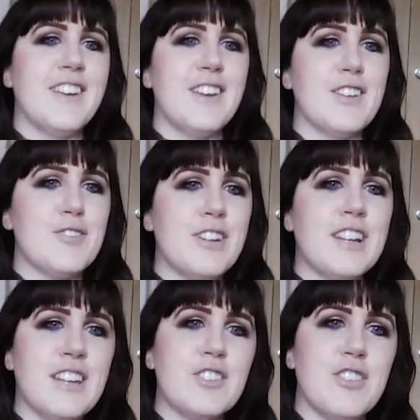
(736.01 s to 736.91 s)
And it's
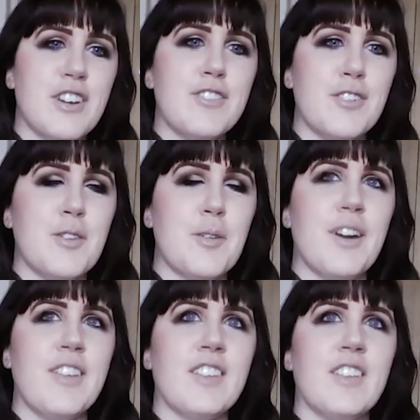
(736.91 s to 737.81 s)
really interesting the
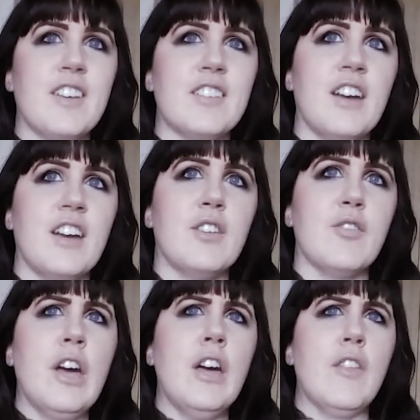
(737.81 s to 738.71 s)
way that it's kind of,
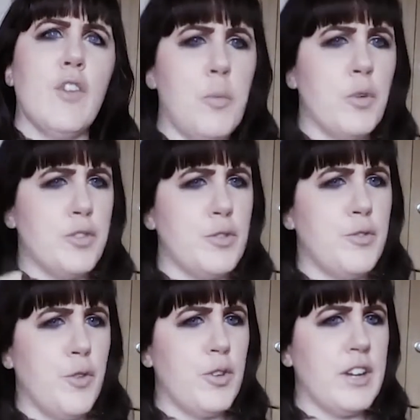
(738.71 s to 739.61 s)
they almost use
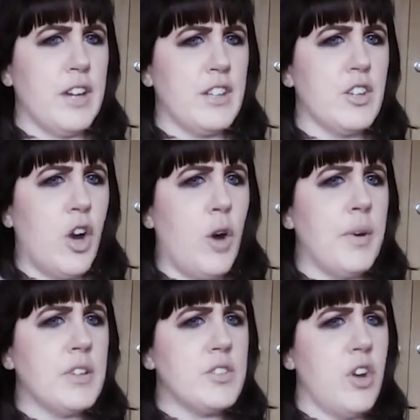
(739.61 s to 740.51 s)
food to kind of
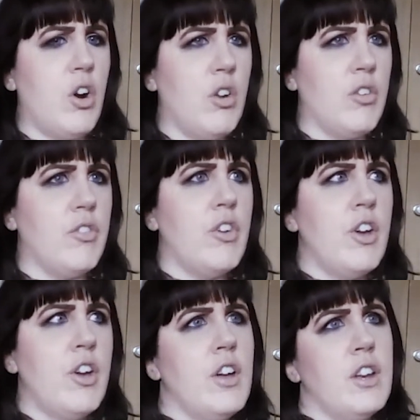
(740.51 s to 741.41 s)
comment on
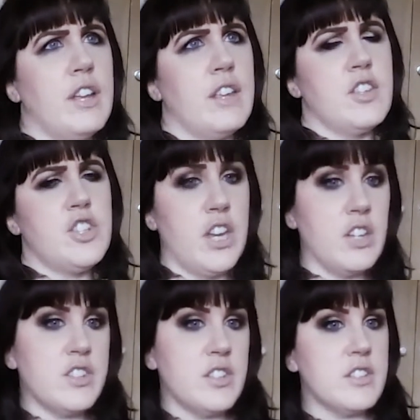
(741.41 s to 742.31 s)
like the
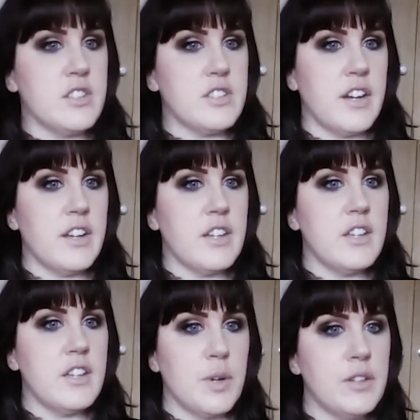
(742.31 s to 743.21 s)
changes in society
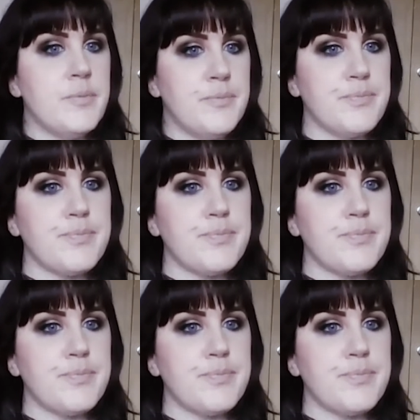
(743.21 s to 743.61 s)
as well.